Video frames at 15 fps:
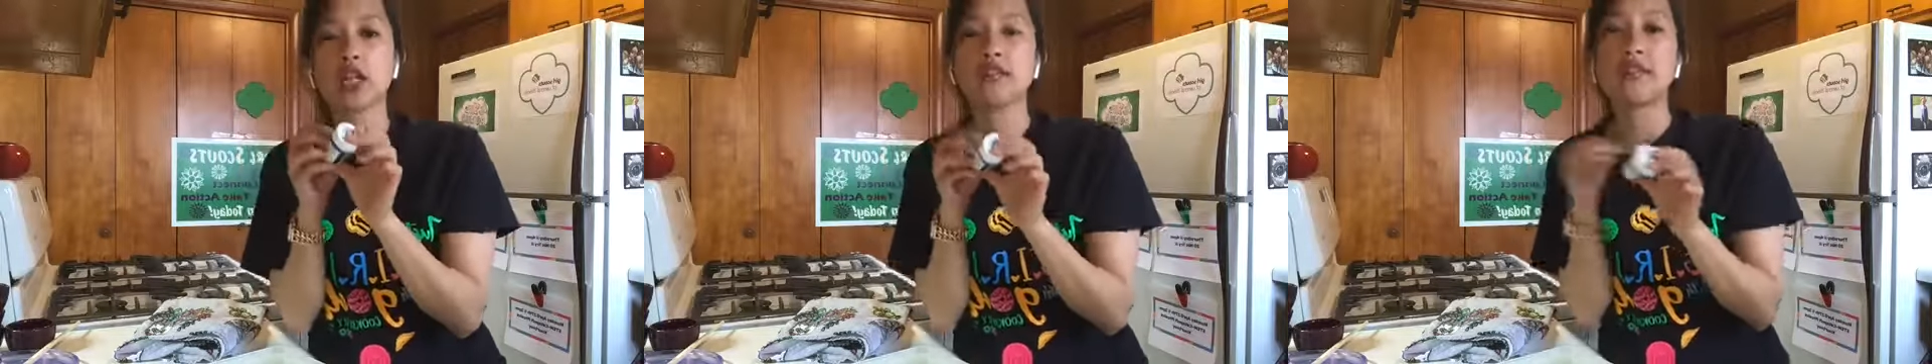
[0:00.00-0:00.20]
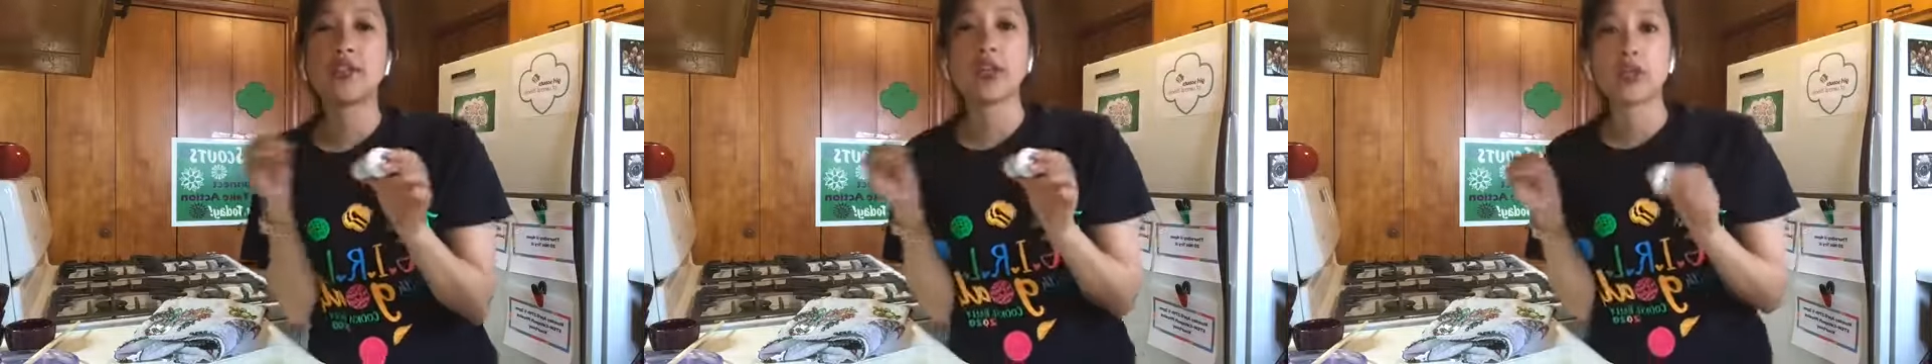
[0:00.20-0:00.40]

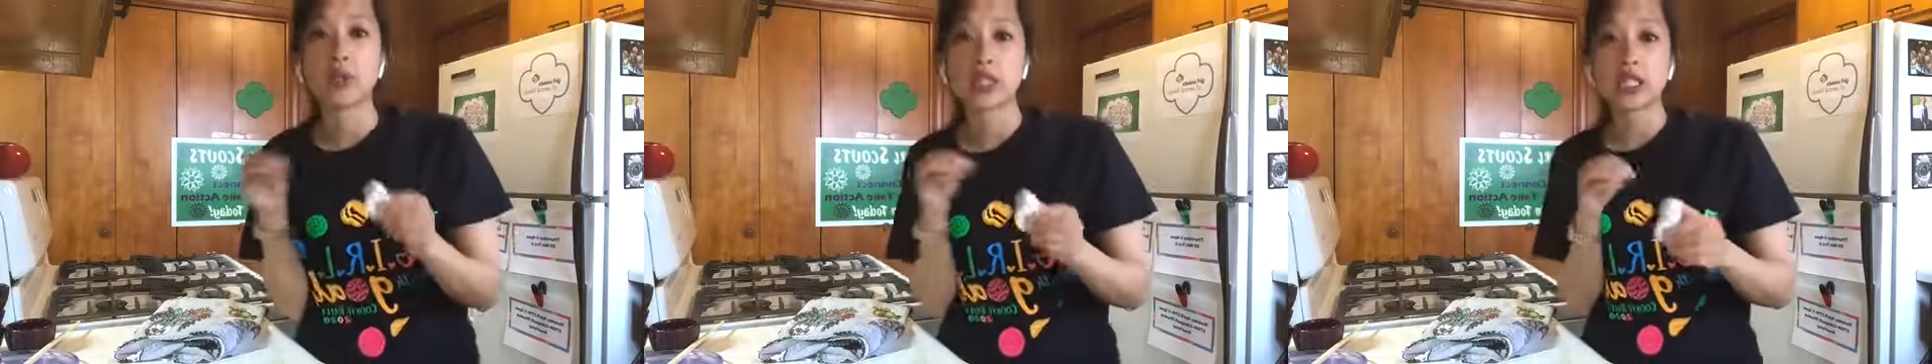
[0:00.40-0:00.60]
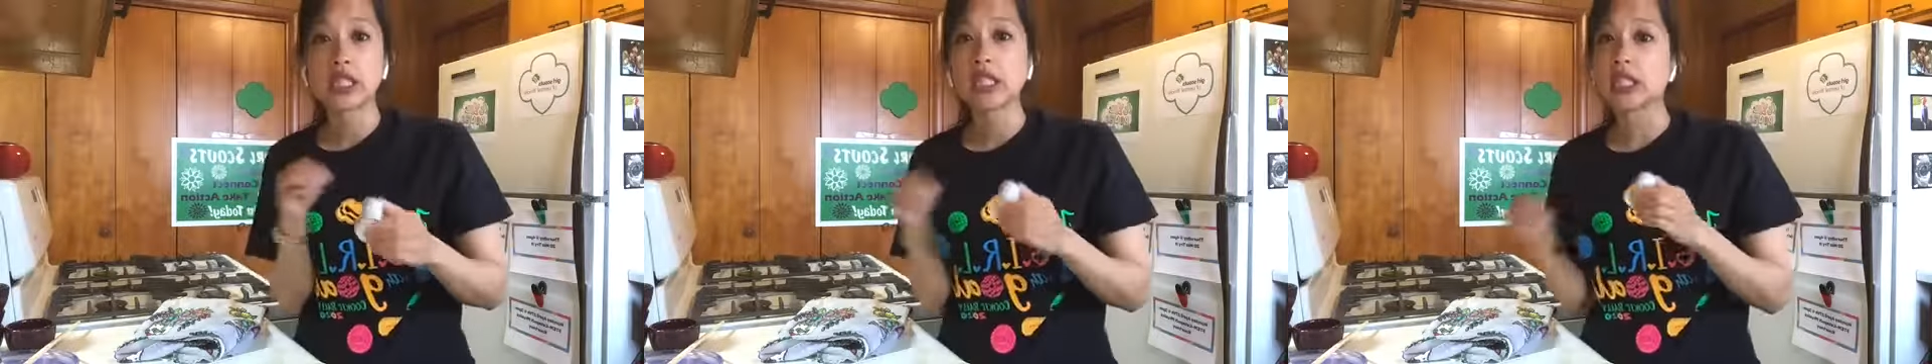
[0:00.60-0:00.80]
if you
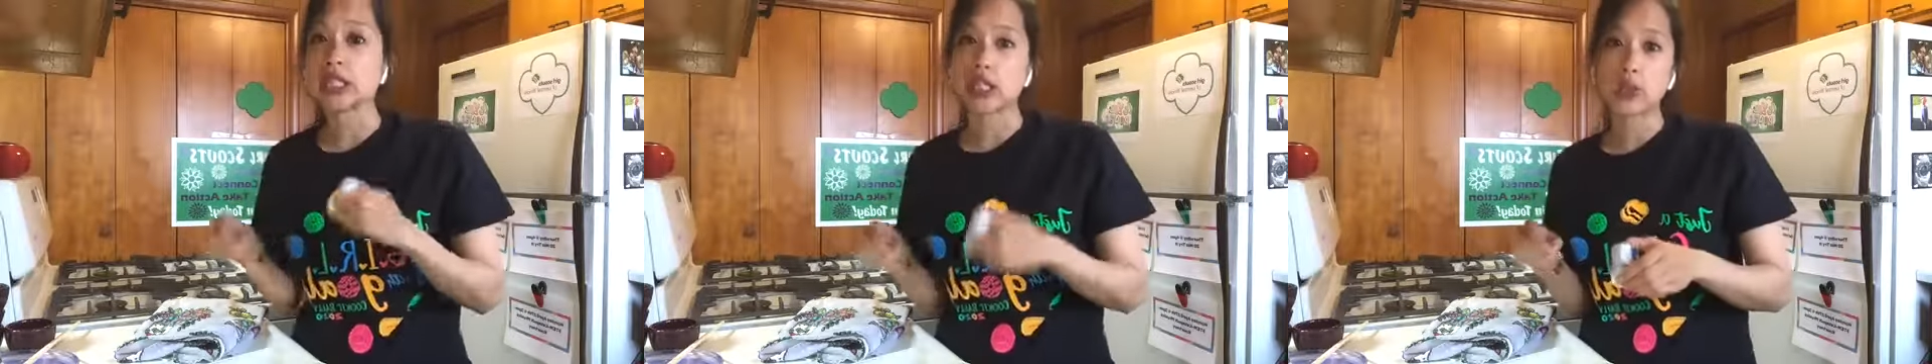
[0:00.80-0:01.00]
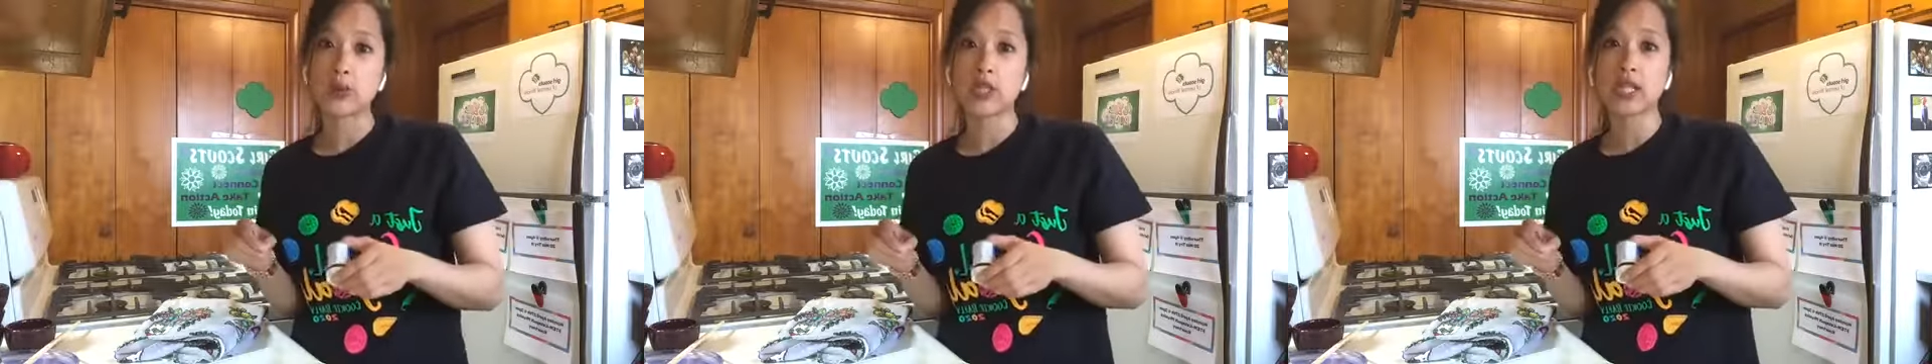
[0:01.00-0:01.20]
use the
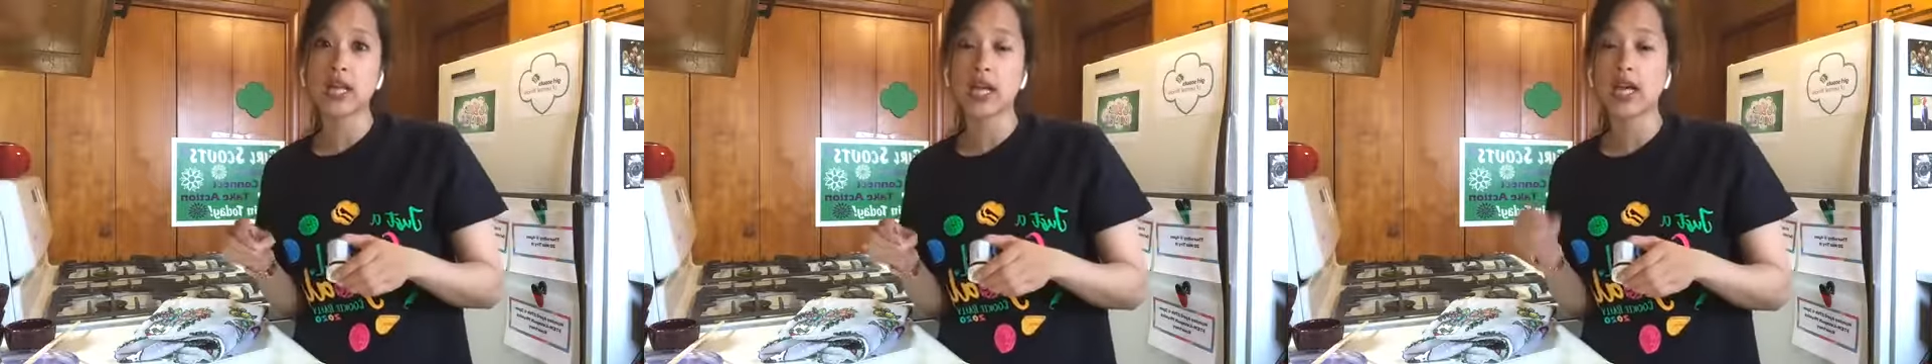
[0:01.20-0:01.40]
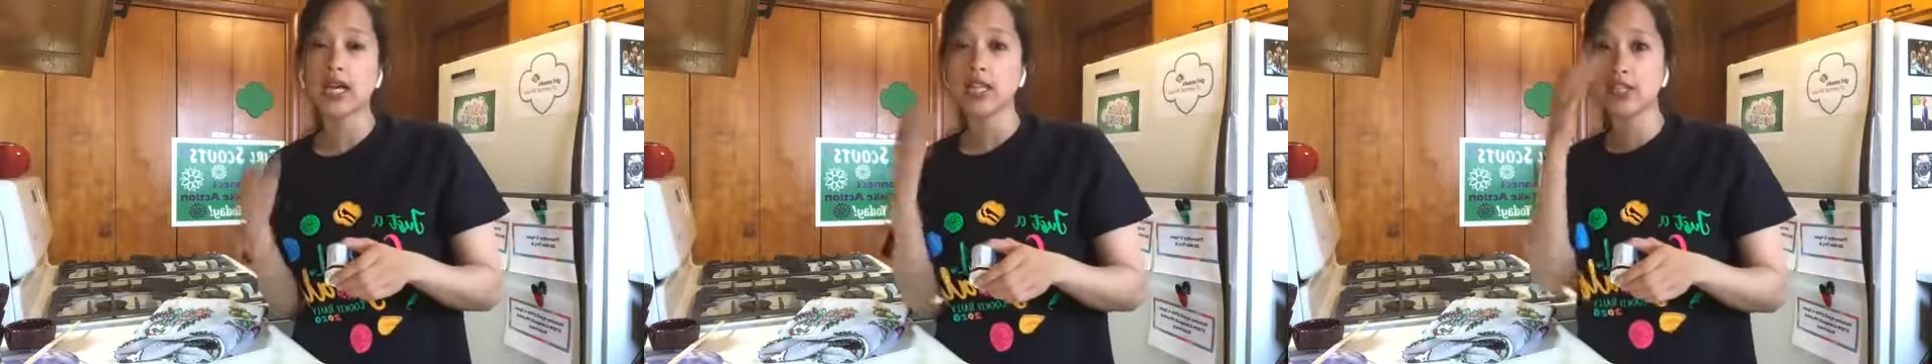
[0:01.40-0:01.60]
liquid
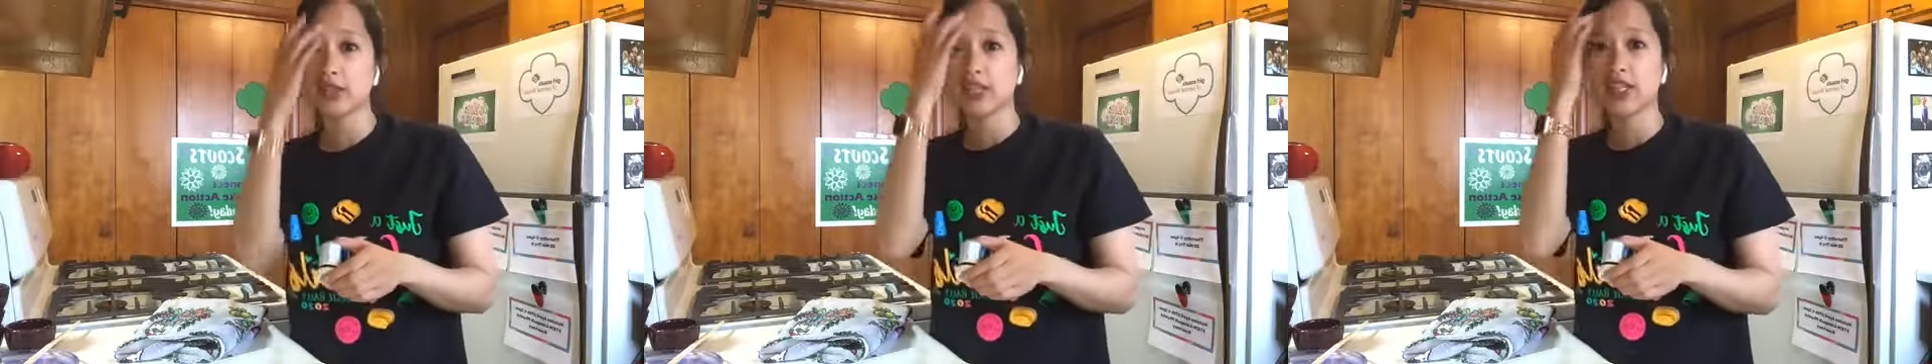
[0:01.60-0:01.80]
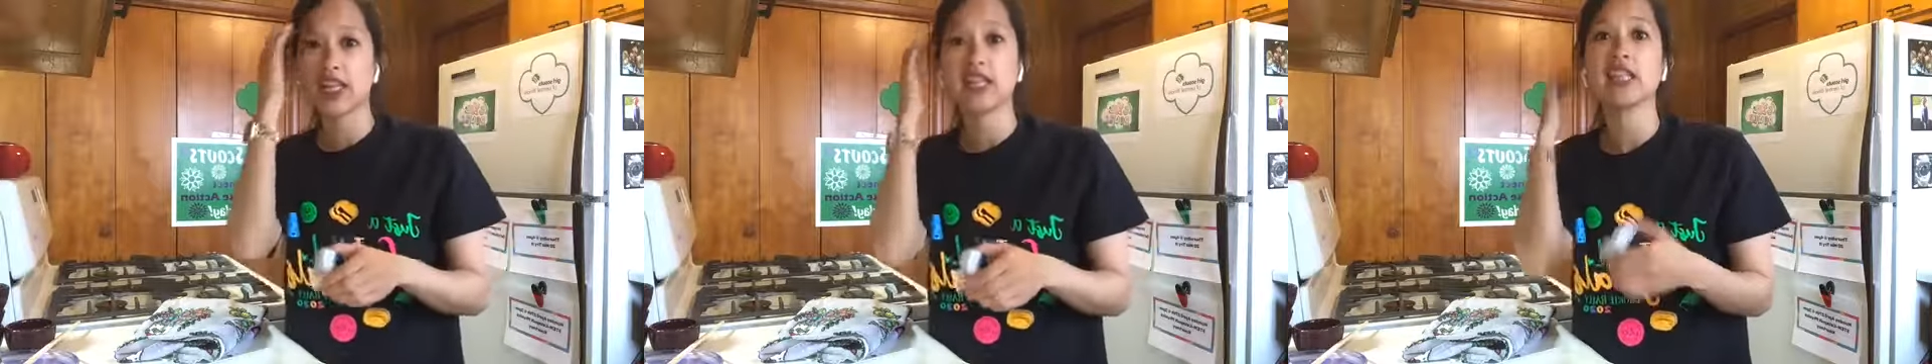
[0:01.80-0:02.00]
kind, you're
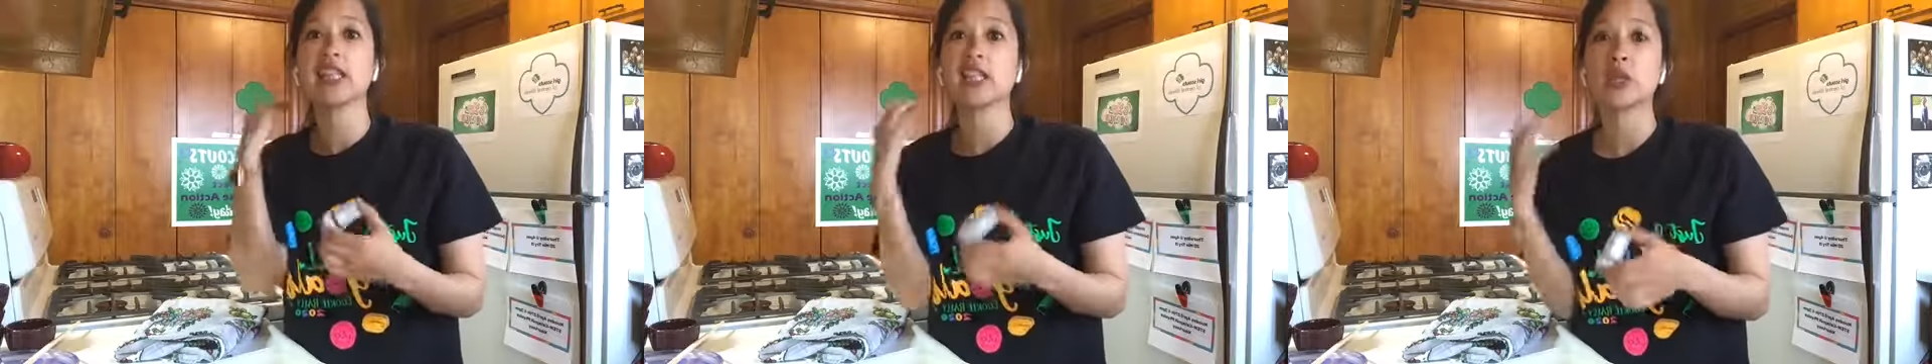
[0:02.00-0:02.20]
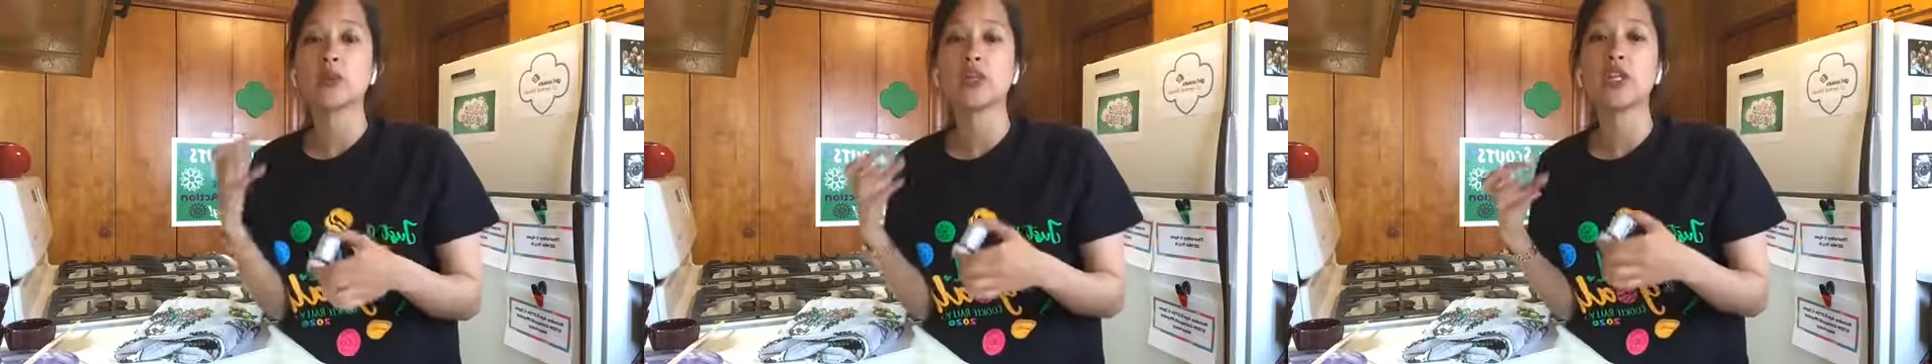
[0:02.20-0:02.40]
going to add
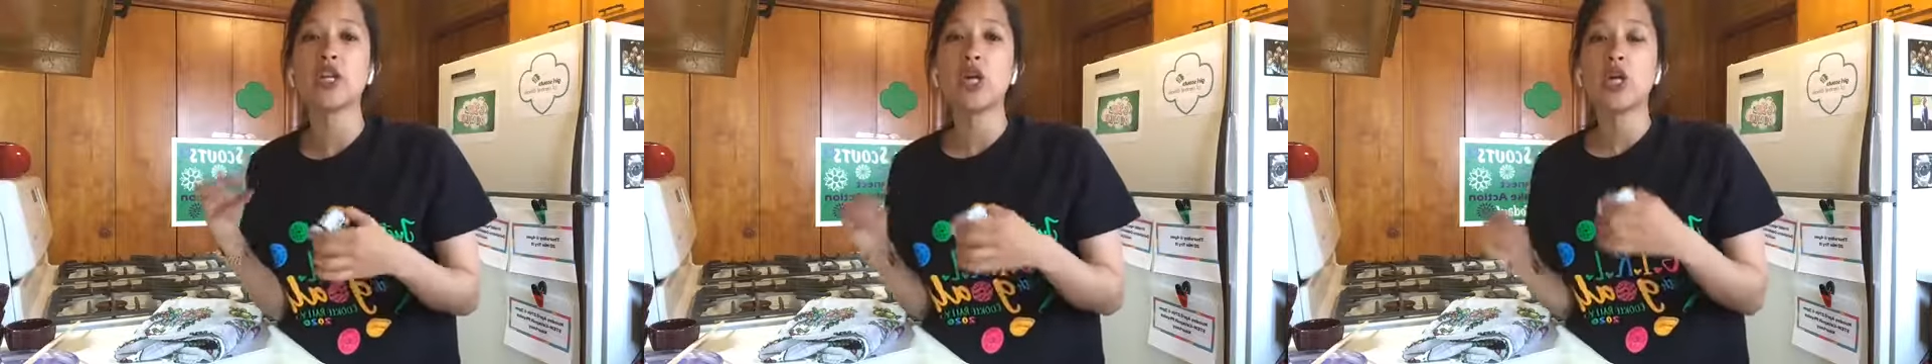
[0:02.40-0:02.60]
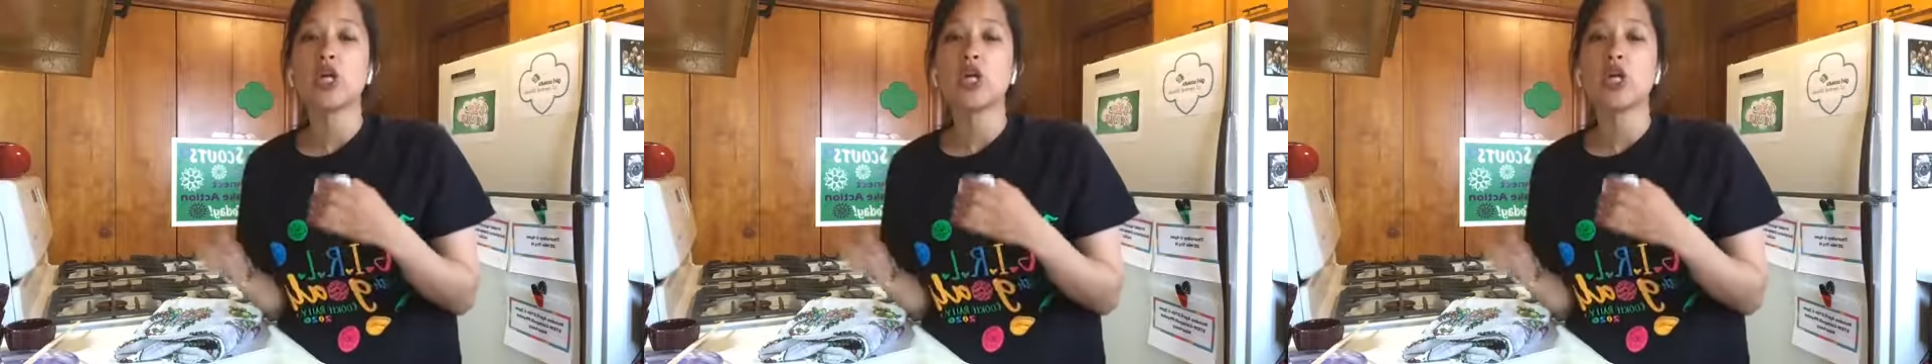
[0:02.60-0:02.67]
liquid